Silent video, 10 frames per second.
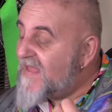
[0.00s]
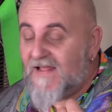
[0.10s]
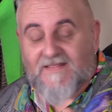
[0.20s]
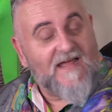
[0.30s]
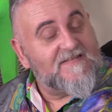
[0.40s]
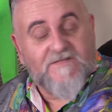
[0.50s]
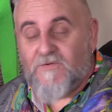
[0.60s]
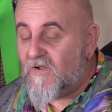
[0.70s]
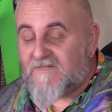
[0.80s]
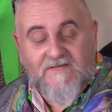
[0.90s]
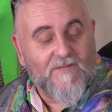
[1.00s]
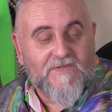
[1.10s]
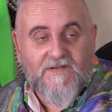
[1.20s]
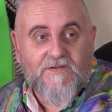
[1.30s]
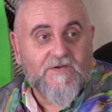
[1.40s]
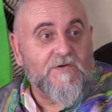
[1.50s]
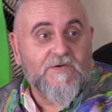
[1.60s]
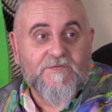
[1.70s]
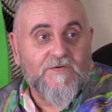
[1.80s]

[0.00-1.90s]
and that's not something that you can